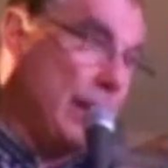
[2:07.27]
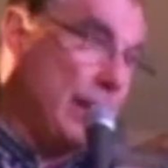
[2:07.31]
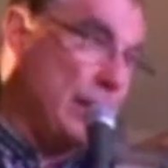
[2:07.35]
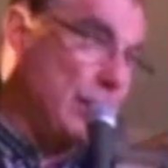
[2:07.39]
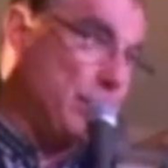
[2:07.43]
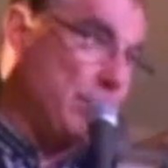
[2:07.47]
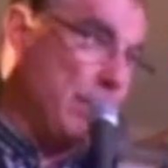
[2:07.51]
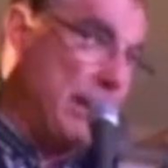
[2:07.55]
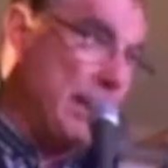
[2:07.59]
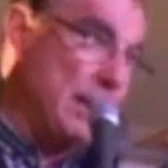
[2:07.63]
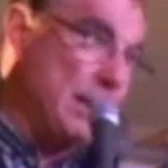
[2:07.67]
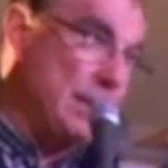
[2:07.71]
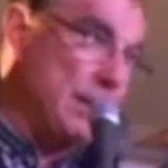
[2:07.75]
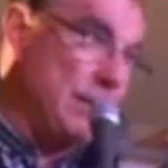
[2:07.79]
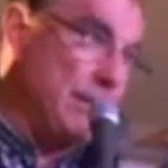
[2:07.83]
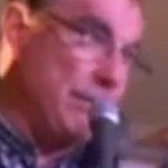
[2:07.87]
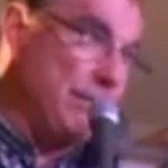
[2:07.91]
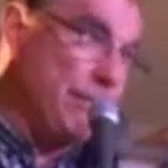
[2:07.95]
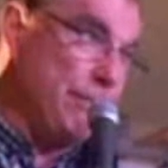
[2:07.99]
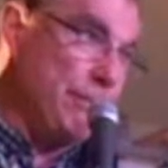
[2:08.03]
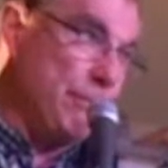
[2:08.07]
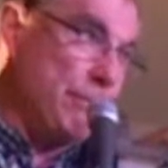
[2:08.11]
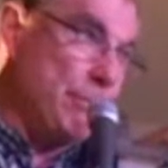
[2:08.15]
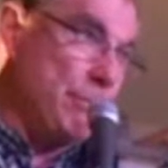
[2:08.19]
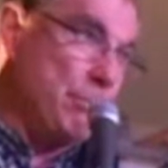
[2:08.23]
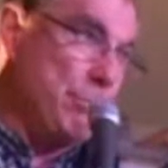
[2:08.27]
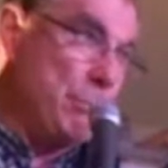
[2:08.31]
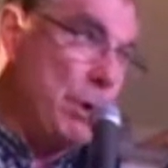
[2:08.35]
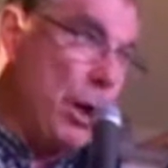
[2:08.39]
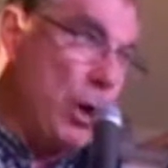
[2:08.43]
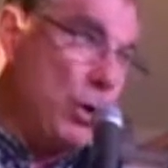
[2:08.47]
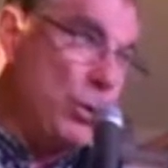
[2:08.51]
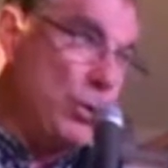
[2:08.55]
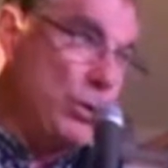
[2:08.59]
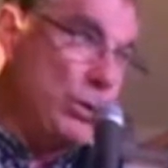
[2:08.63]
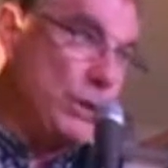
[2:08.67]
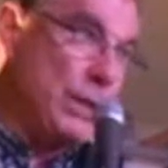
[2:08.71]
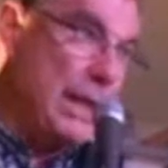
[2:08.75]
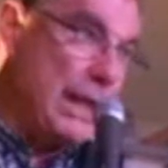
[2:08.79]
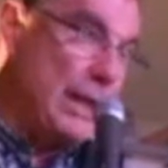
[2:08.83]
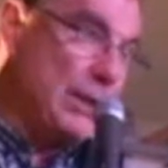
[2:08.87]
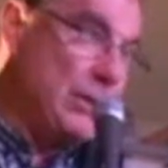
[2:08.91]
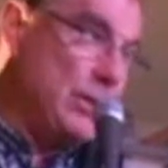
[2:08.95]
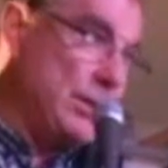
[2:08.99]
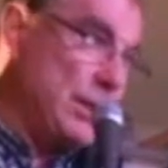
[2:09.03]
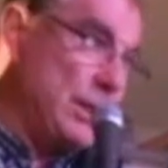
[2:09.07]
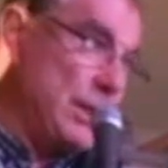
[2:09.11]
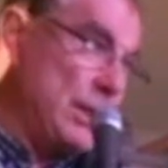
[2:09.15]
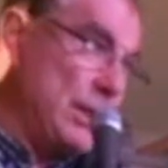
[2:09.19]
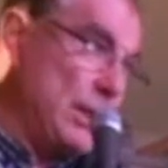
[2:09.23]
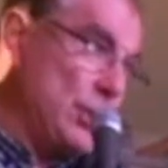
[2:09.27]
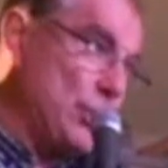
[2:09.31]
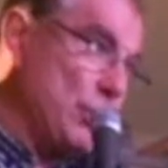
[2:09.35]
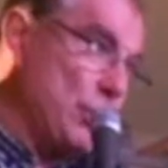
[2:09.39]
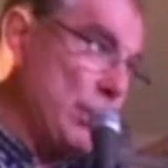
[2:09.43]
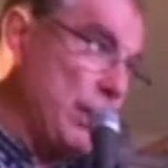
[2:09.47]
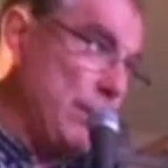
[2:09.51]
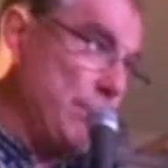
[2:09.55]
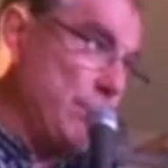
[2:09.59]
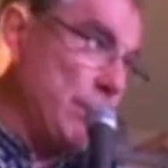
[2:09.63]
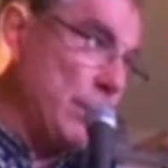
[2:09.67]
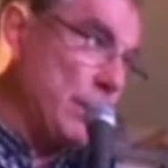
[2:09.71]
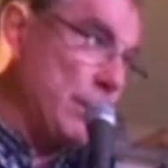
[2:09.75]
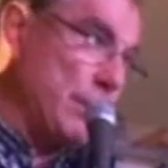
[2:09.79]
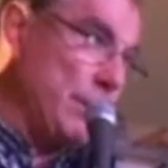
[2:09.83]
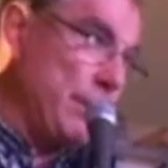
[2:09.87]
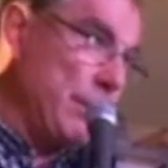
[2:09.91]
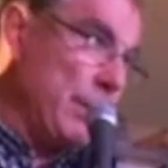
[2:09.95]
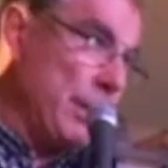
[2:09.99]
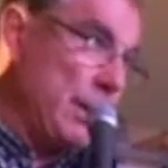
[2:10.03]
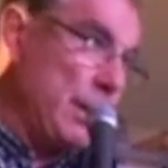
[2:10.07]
expensive bone density treatment,